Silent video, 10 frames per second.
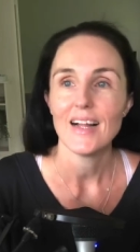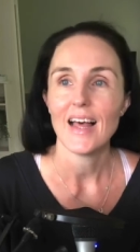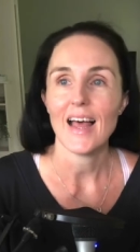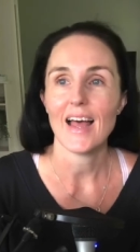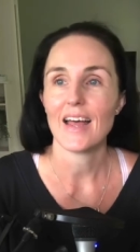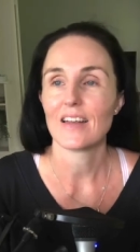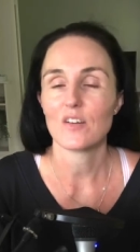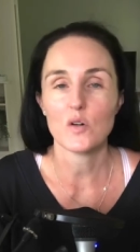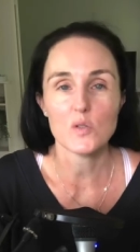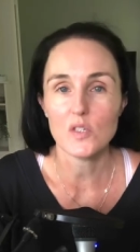and
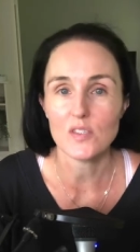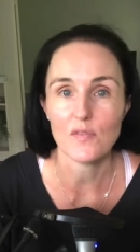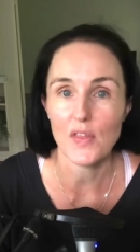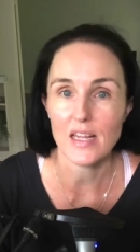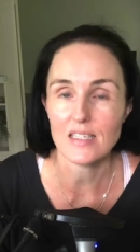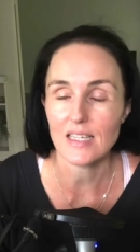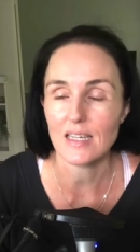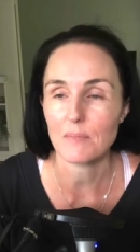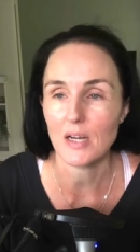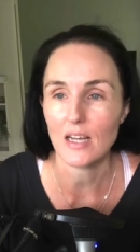all sorts of things
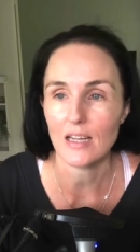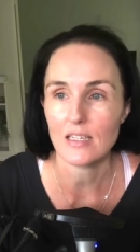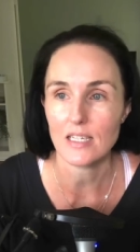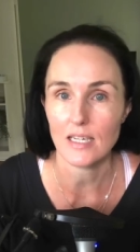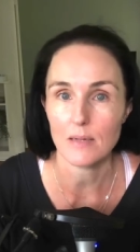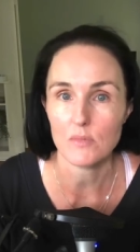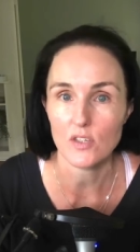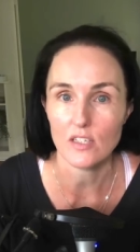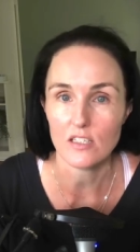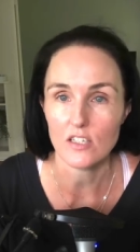in my DMs on
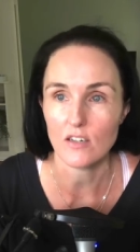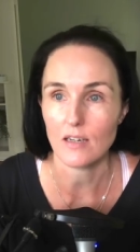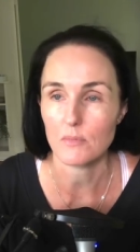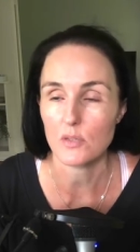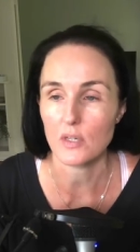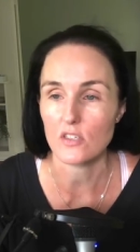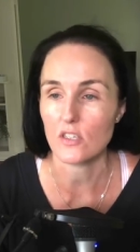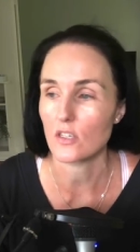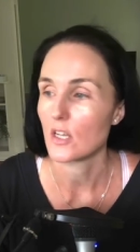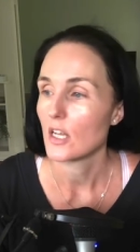Instagram as well.
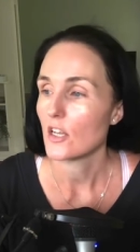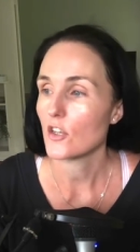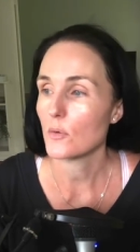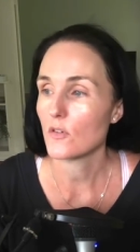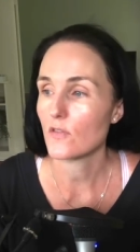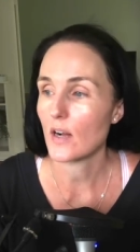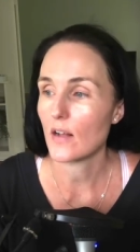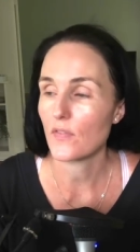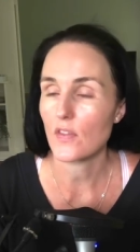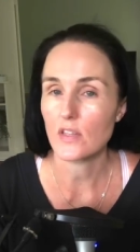So you will
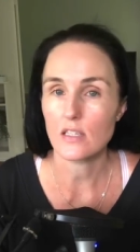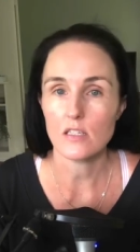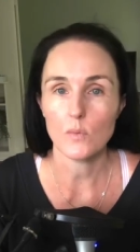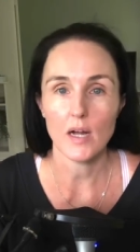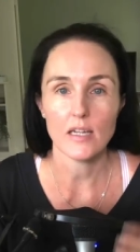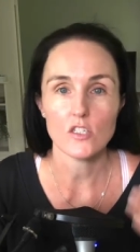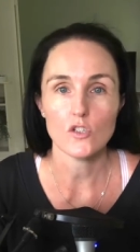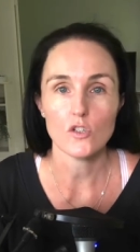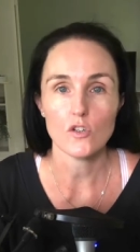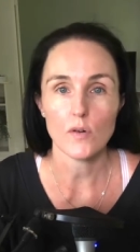find that this is the way
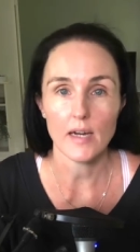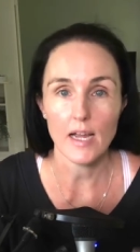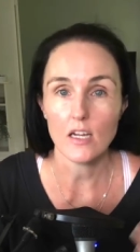to create